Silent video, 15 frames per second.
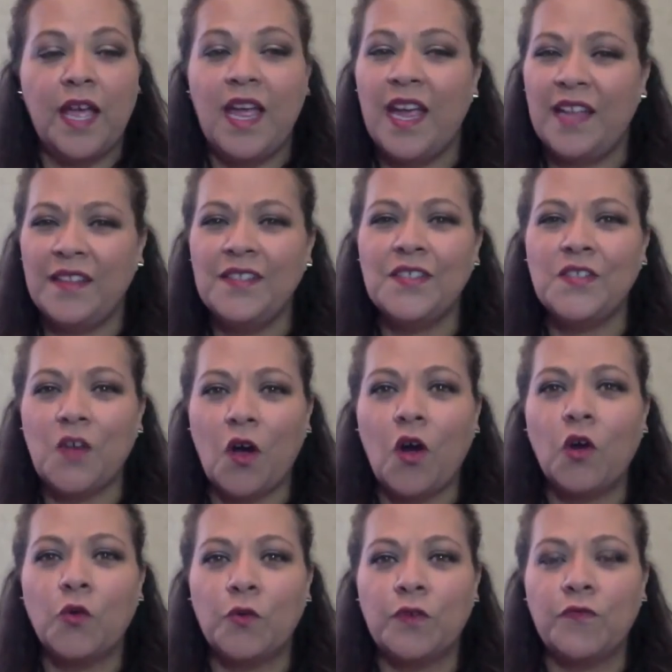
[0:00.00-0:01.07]
And this is a
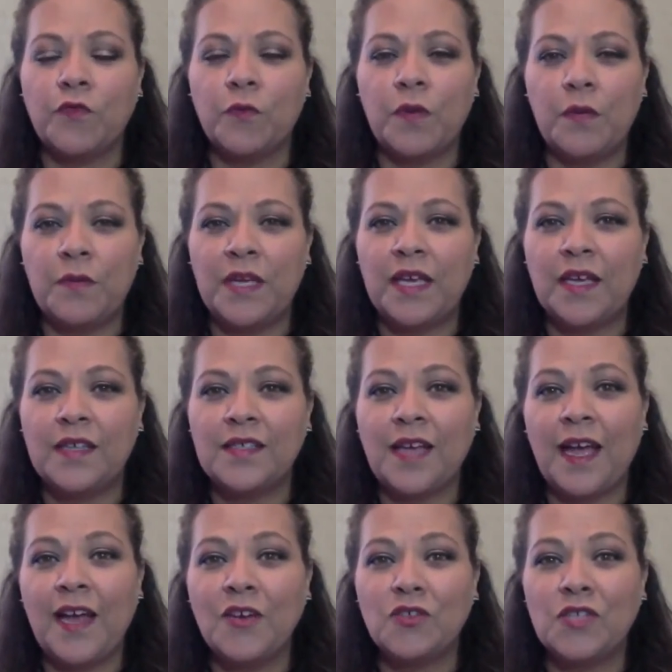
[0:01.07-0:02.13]
hard one for me because
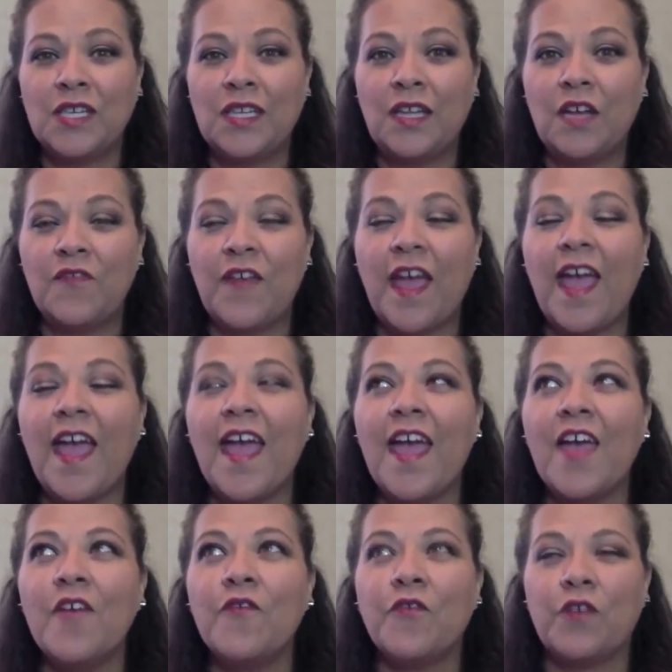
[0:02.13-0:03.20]
I actually love
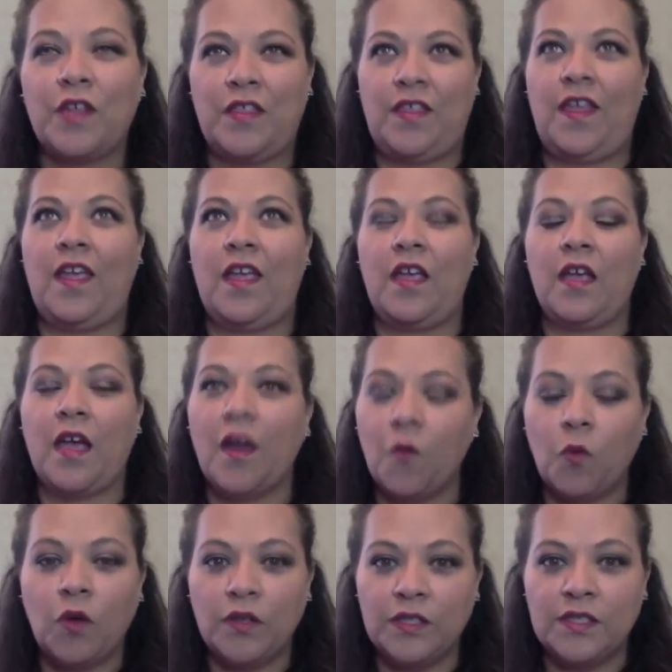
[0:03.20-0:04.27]
everything at
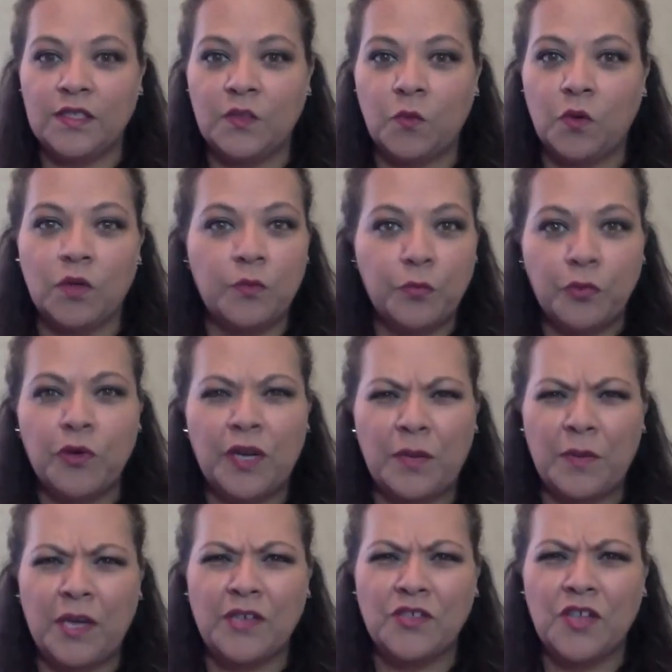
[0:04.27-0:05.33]
Walt Disney World pretty
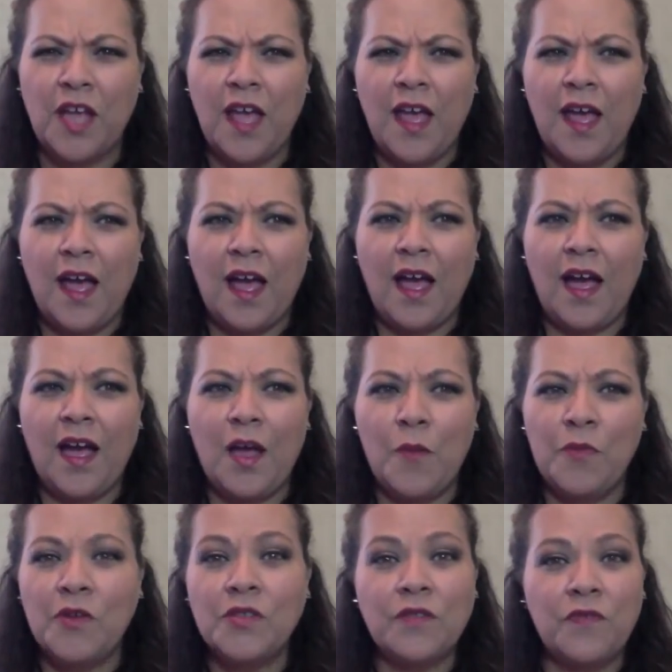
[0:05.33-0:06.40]
much.
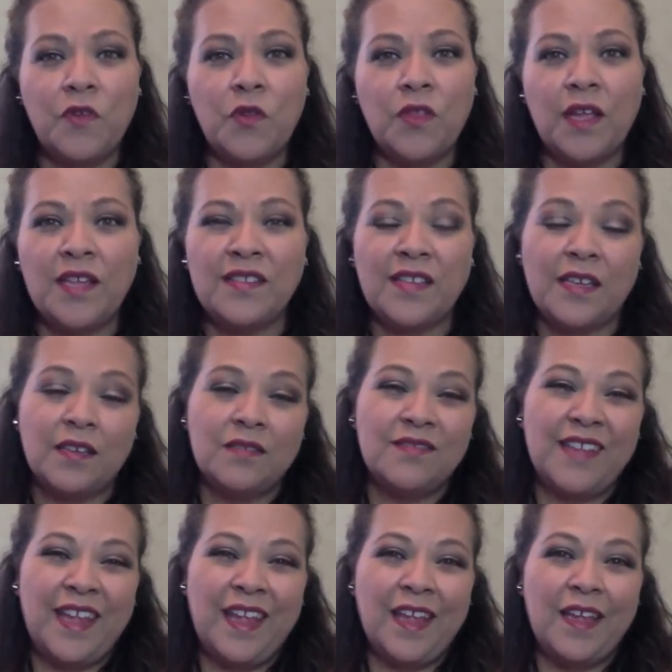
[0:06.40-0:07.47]
There's a few things I
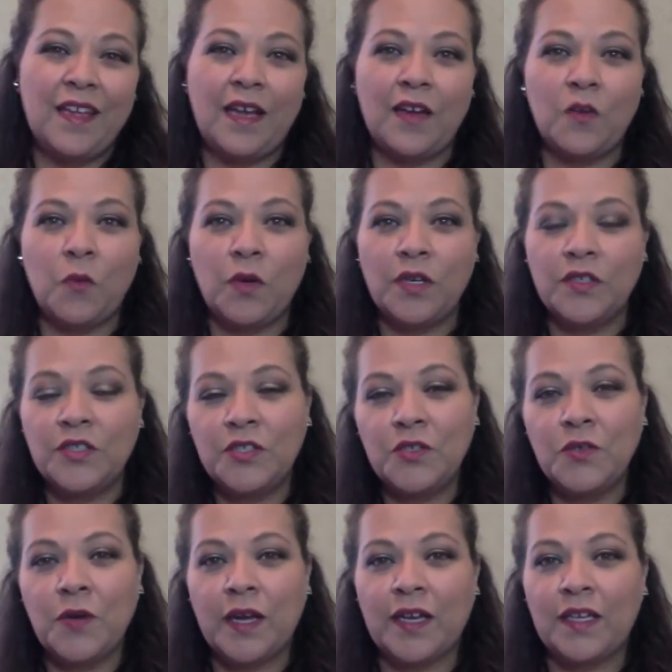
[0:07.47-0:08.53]
don't want to
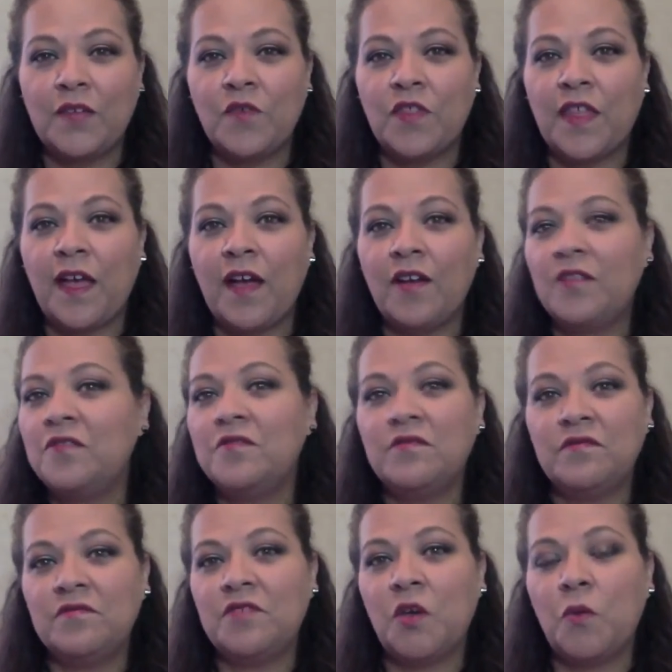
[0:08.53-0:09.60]
do, I could live without,
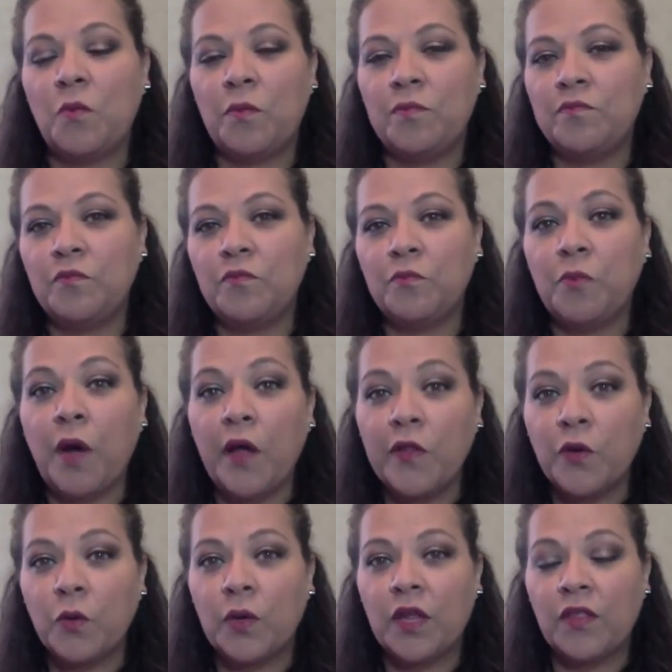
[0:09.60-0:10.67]
don't
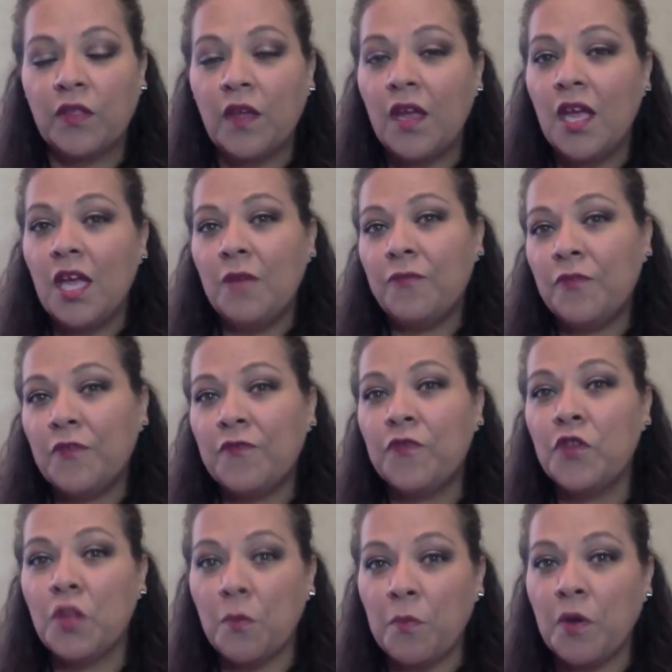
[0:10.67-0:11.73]
bother with. But
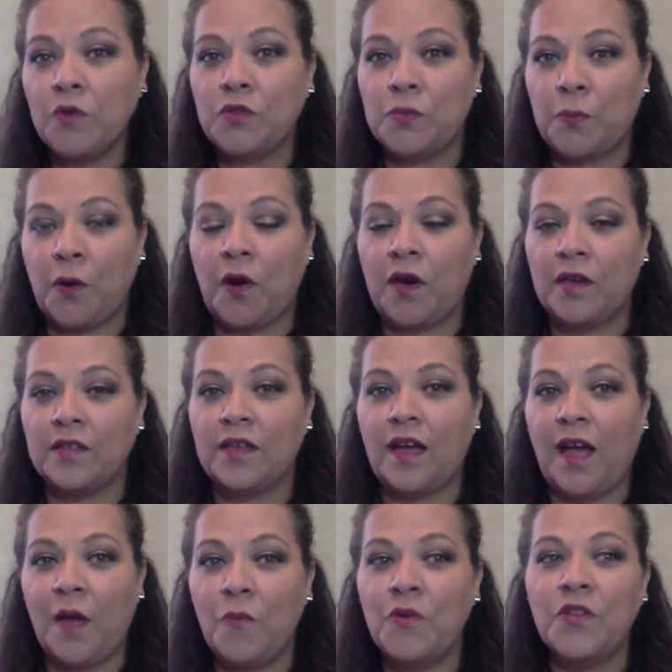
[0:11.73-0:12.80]
for the most part,
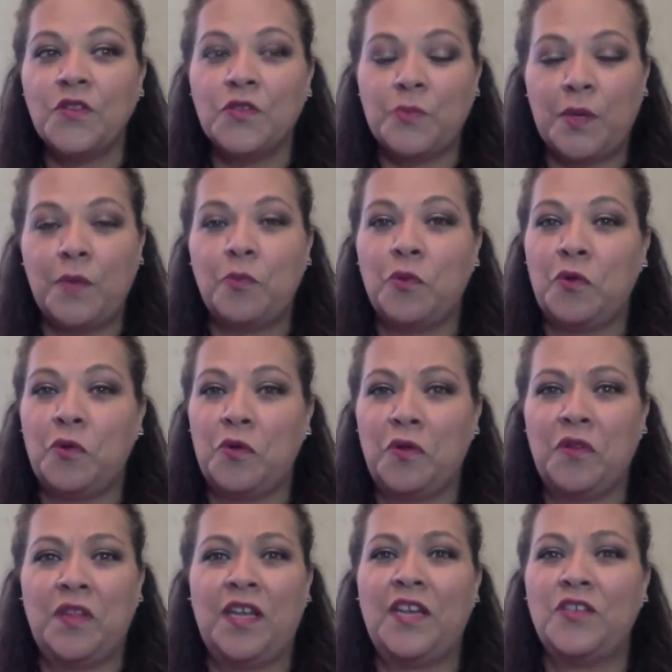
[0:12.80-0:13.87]
I'm one of those people
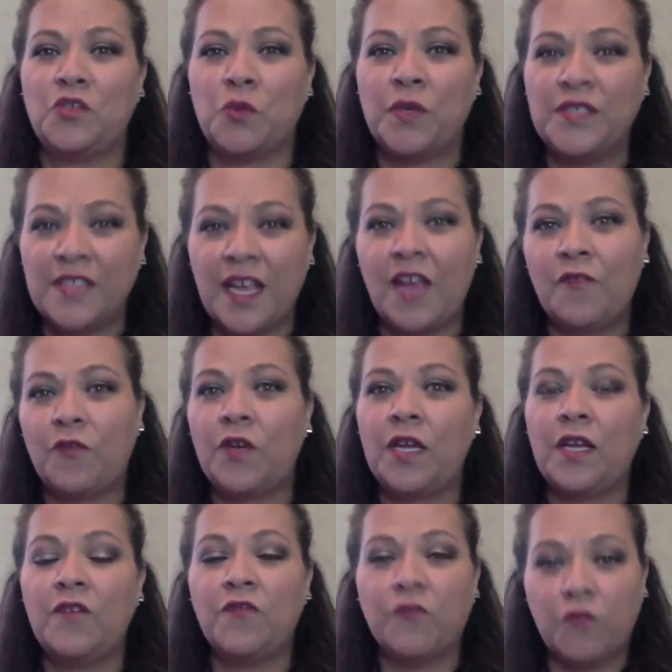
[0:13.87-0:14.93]
that enjoys
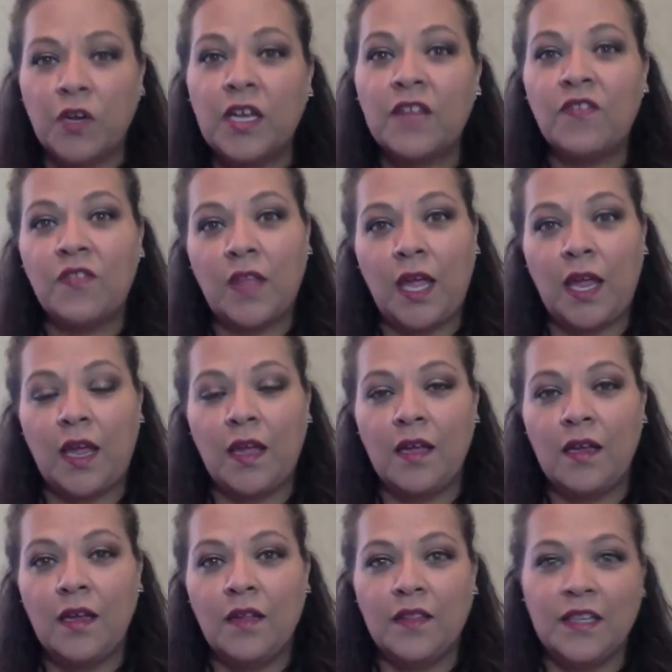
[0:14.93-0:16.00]
every freaking thing
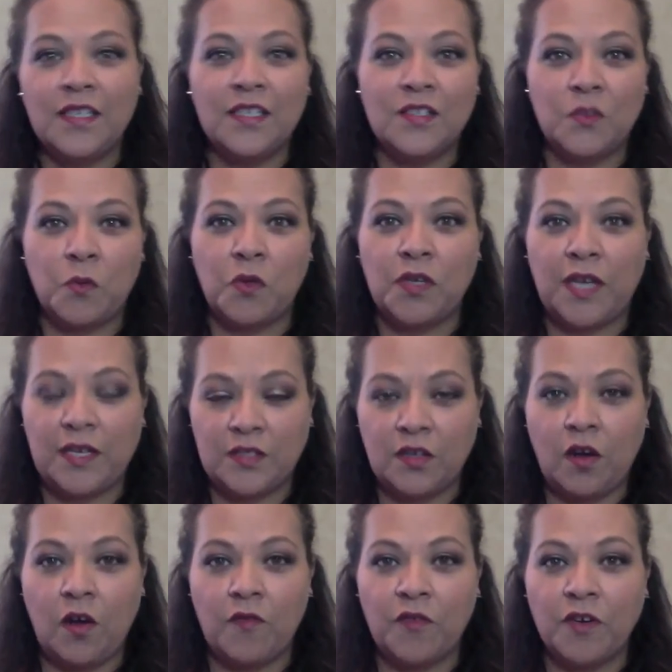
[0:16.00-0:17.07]
that Disney World has to
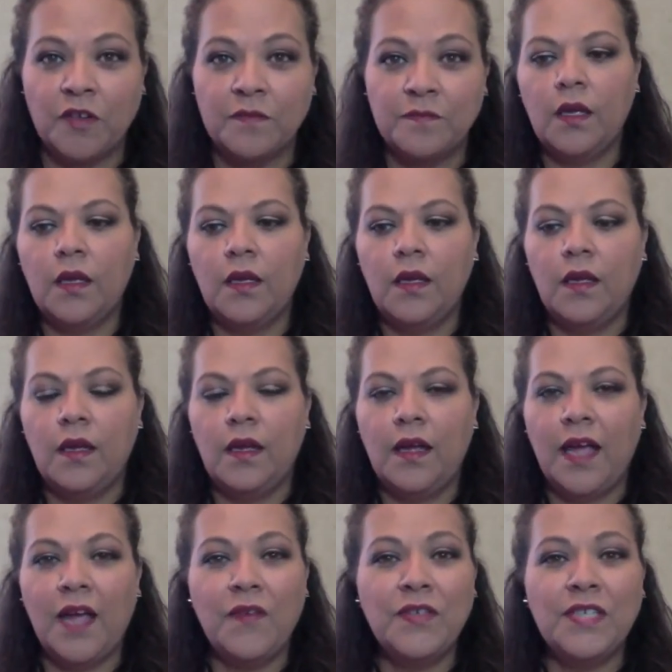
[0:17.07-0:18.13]
offer.
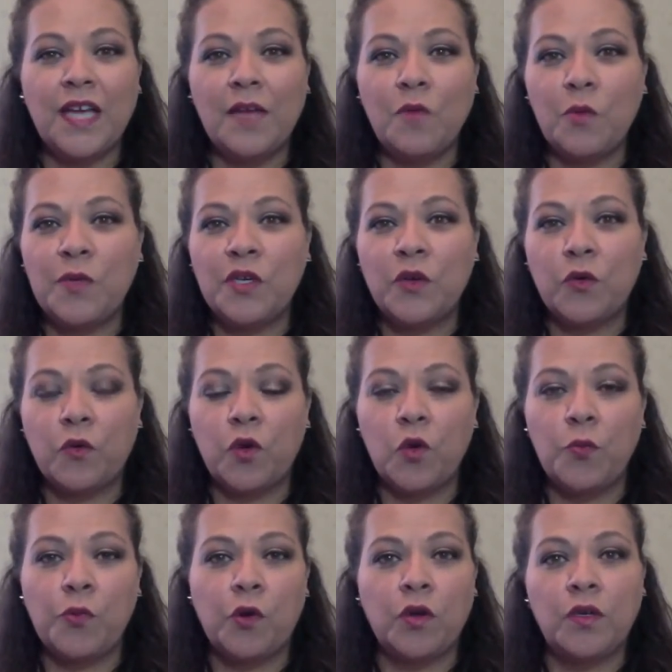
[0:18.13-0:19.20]
Every time I'm in a
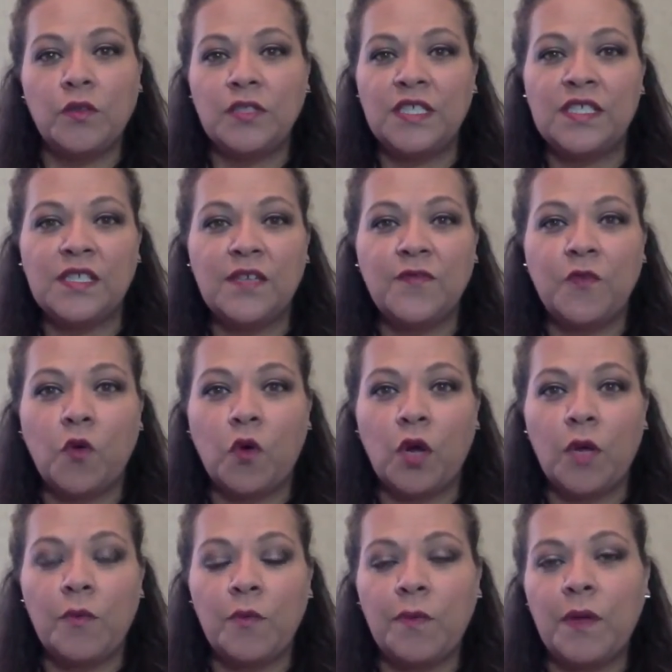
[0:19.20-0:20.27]
group or on a Disney
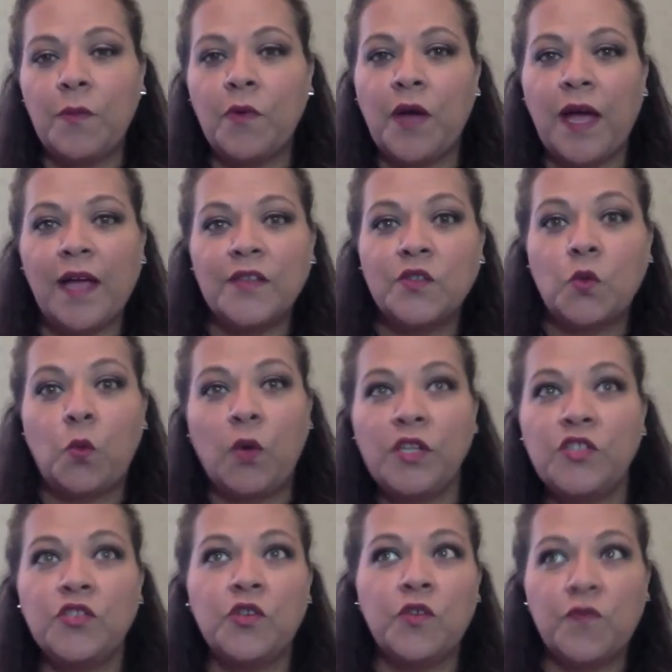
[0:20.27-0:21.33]
forum and people ask,
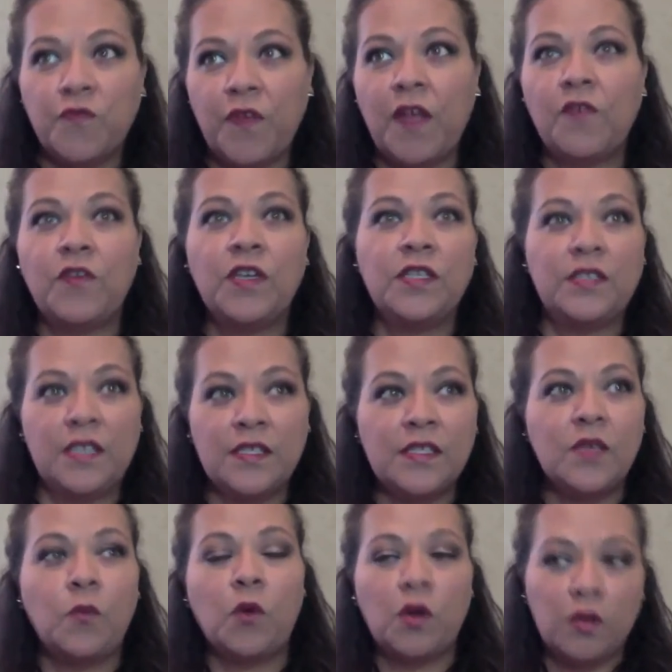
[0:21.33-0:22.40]
what's your favorite
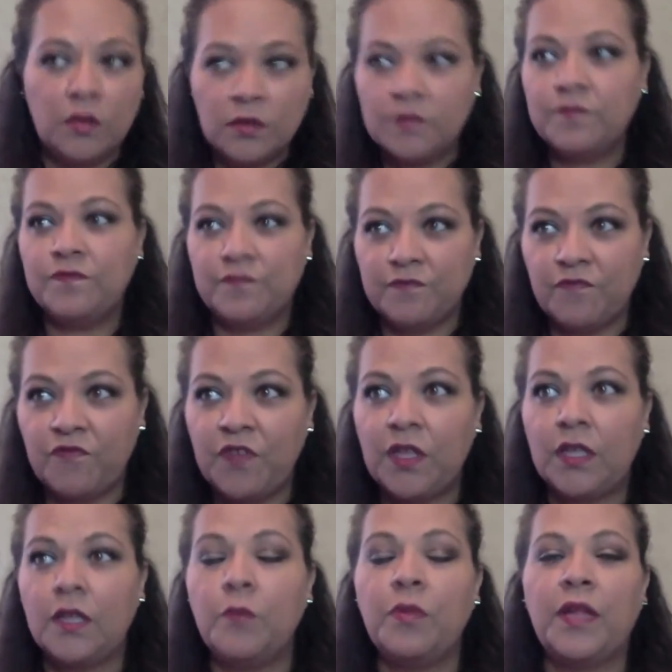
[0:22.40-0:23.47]
Disney World fill
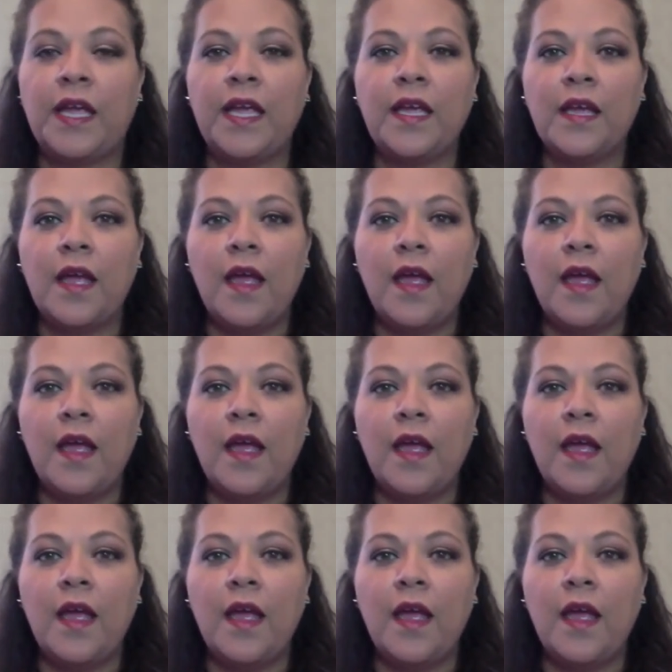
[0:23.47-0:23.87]
in the blank?